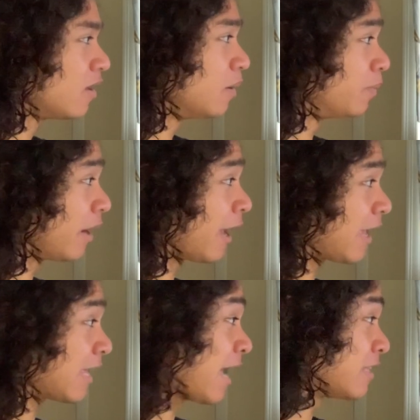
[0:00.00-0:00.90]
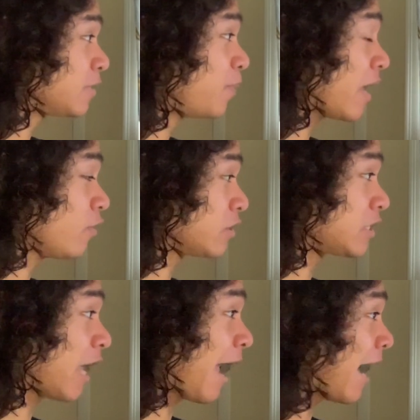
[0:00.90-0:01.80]
But yeah, this bay
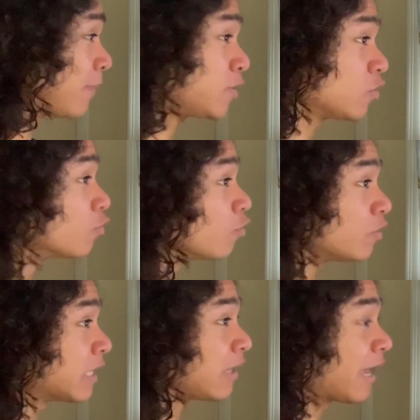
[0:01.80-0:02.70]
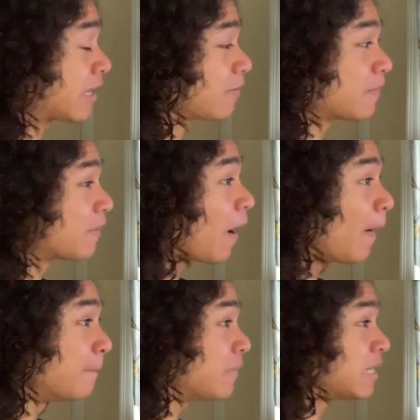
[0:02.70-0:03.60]
looks absolutely like
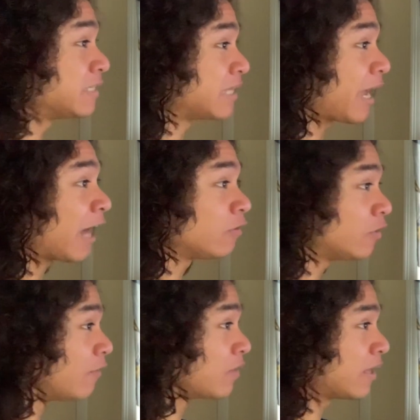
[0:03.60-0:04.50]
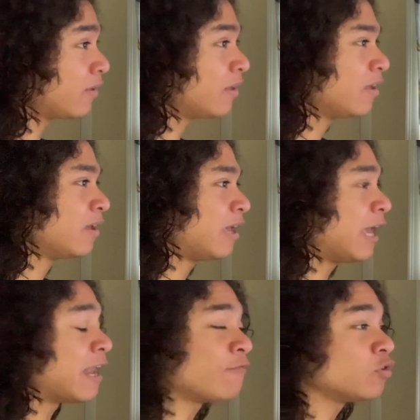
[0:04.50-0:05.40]
amazing. I love it.
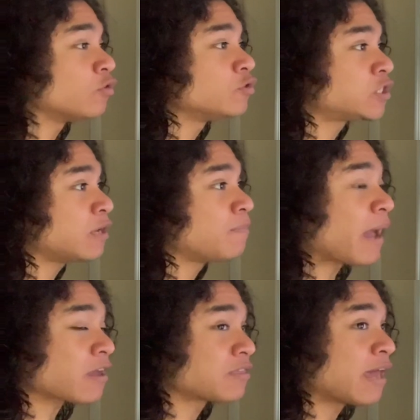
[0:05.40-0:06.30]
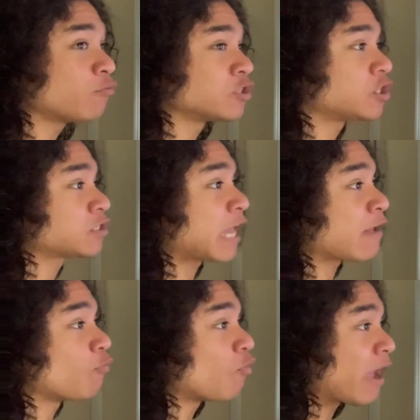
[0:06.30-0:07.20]
And Evolution back then was just
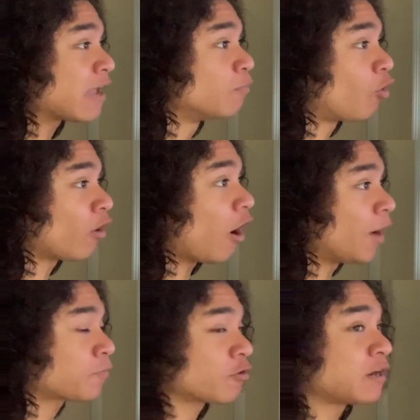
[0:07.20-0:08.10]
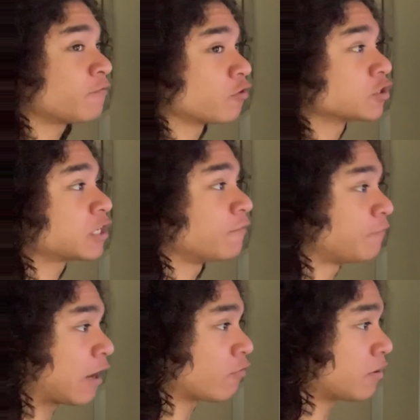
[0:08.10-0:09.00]
a way more upgraded version of
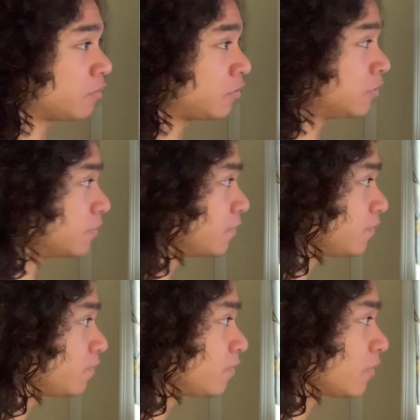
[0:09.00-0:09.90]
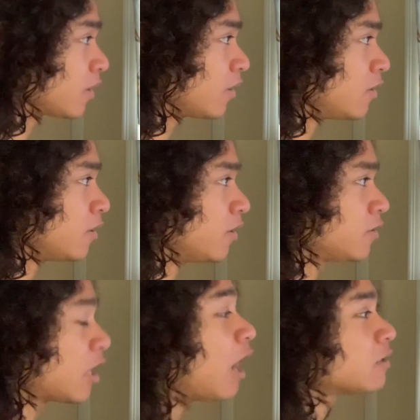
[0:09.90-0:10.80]
Variable.
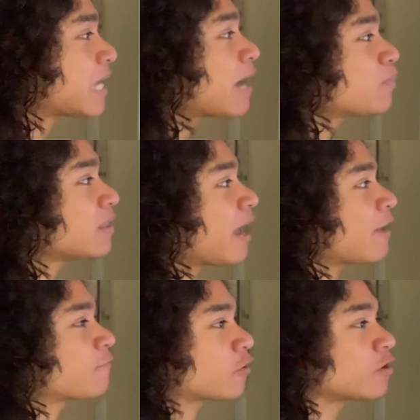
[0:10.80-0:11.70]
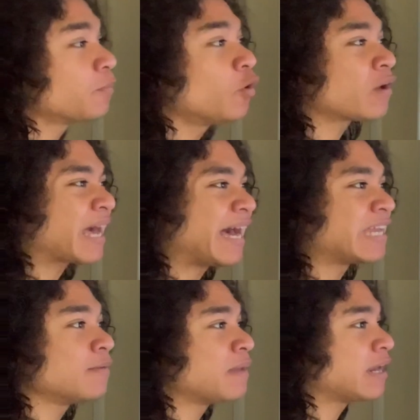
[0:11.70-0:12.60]
So I was happy that Variable
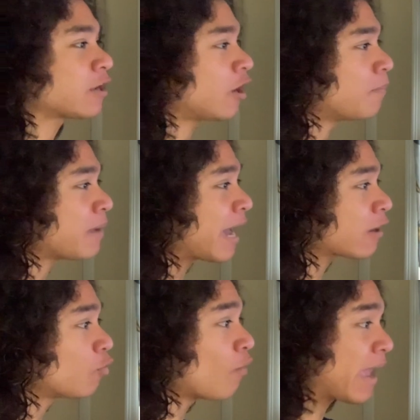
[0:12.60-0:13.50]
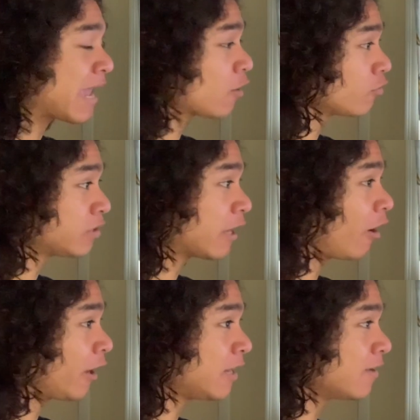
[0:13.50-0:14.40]
kind of made a comeback way early
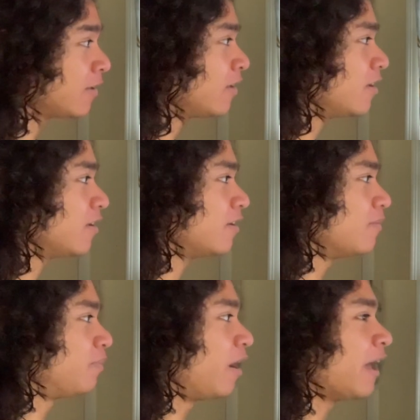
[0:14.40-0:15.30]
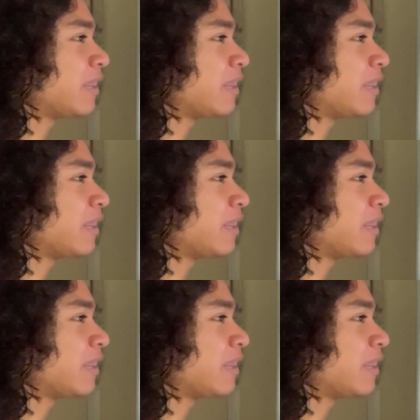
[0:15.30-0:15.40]
on. But